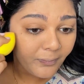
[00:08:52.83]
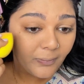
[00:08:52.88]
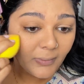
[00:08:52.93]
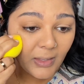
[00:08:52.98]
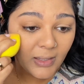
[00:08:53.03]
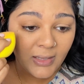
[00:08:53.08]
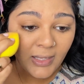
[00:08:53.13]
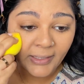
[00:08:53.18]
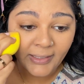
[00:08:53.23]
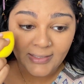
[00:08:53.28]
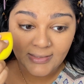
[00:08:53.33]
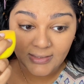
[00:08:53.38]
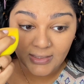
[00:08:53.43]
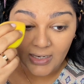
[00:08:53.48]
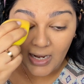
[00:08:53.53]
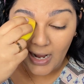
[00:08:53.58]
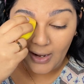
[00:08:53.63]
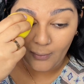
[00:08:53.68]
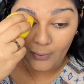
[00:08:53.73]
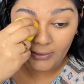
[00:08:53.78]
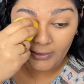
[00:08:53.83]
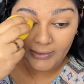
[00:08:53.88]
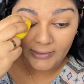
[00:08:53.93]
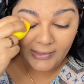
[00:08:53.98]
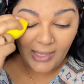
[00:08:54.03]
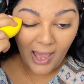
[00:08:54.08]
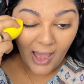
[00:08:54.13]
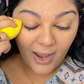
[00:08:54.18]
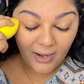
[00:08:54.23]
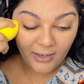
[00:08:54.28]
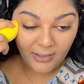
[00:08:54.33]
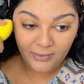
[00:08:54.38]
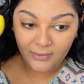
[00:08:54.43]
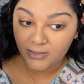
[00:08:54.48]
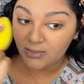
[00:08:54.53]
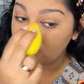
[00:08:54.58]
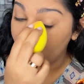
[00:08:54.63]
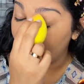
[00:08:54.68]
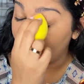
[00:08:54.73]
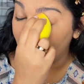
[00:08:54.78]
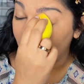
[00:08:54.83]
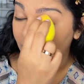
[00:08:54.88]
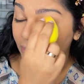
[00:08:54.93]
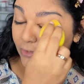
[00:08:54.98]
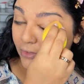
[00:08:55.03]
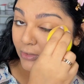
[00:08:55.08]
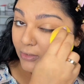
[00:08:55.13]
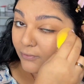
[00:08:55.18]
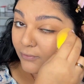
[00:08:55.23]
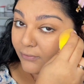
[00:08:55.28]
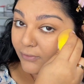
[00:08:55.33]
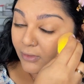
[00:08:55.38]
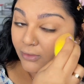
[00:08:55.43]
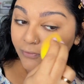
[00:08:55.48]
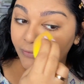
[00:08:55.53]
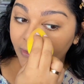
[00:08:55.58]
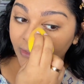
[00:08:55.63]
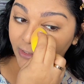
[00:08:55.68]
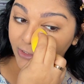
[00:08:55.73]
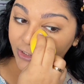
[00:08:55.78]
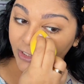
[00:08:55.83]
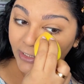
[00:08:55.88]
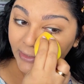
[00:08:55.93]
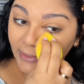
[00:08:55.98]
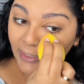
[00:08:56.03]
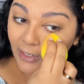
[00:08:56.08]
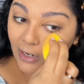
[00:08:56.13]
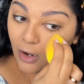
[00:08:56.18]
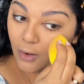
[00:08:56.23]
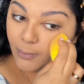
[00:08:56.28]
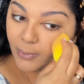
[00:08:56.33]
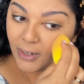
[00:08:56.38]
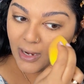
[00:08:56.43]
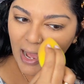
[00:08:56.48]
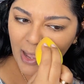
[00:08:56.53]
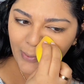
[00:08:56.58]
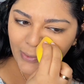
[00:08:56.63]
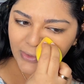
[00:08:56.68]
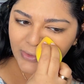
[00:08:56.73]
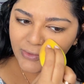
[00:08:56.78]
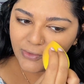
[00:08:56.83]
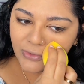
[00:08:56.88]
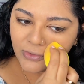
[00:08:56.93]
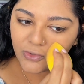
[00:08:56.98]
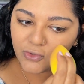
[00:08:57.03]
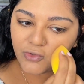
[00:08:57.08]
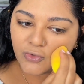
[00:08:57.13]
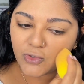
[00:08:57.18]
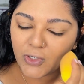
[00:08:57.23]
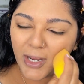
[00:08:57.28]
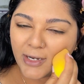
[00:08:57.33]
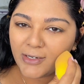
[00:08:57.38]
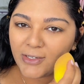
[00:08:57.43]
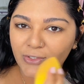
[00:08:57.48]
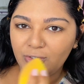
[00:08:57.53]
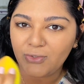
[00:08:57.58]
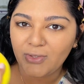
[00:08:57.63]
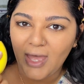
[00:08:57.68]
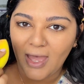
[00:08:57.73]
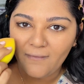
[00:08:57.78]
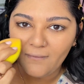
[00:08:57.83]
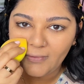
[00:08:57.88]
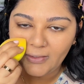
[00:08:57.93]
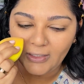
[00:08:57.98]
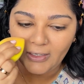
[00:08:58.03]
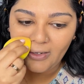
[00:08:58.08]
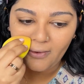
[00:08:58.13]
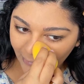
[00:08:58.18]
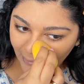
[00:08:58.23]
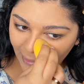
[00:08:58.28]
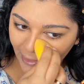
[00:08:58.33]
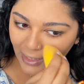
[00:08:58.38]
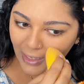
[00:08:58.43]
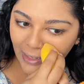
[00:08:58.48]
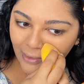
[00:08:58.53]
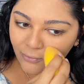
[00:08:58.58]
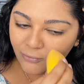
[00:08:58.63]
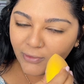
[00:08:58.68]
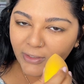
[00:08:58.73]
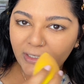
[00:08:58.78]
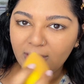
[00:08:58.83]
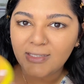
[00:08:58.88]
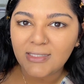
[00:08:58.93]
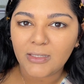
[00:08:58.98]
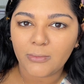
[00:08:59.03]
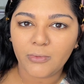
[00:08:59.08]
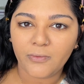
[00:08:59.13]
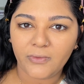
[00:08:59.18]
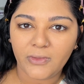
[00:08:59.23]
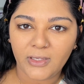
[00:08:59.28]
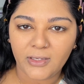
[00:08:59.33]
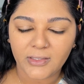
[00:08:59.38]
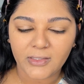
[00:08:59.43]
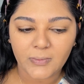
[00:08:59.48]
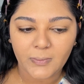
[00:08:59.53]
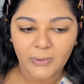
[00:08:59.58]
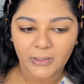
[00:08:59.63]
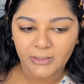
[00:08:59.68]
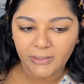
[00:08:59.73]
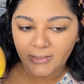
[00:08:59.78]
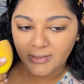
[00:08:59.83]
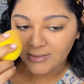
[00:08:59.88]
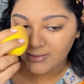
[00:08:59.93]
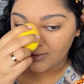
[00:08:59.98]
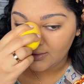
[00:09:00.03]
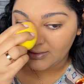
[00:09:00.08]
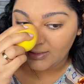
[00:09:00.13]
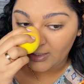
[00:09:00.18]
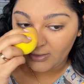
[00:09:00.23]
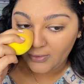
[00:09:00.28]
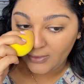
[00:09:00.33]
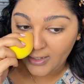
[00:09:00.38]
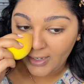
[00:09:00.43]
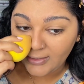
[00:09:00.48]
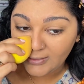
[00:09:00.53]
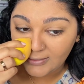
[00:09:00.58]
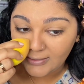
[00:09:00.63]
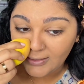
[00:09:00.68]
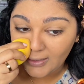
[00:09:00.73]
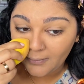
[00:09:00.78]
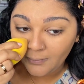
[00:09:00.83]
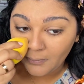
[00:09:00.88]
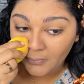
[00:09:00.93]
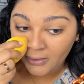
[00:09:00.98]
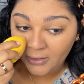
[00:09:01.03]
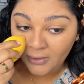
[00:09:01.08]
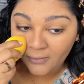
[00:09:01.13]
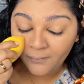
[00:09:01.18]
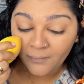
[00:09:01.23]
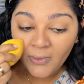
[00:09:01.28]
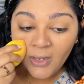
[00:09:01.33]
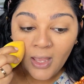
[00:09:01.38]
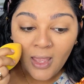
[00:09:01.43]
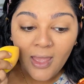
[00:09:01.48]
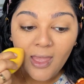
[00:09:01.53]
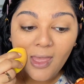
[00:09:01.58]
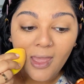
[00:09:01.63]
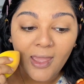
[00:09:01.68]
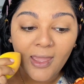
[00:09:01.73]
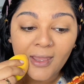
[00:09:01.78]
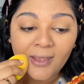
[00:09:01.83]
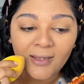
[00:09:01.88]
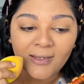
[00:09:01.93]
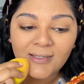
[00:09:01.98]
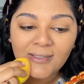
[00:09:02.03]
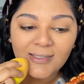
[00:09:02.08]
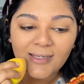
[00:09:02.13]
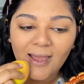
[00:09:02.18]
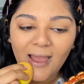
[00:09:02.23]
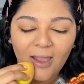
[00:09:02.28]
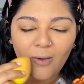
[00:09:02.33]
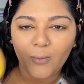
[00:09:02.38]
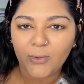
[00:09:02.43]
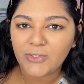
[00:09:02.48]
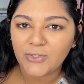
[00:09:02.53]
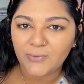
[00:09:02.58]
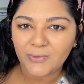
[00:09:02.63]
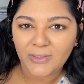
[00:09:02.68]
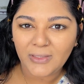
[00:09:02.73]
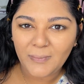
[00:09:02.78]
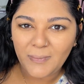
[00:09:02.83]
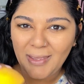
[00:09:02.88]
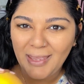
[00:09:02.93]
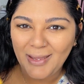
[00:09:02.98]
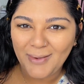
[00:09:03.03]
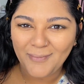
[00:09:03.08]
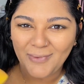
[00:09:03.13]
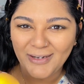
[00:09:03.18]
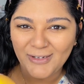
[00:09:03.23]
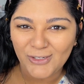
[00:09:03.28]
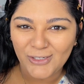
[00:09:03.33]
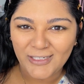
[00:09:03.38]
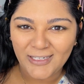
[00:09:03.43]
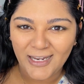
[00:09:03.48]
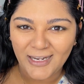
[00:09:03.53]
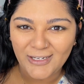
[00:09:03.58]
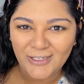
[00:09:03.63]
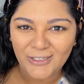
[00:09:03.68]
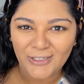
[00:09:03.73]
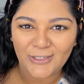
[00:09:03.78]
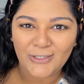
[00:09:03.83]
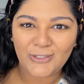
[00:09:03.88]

like I said, I will link that in this video, and you can feel free to check that out. But I was trying to do that video and reading some of the experiences that you guys sent me, and I wasn't really paying much attention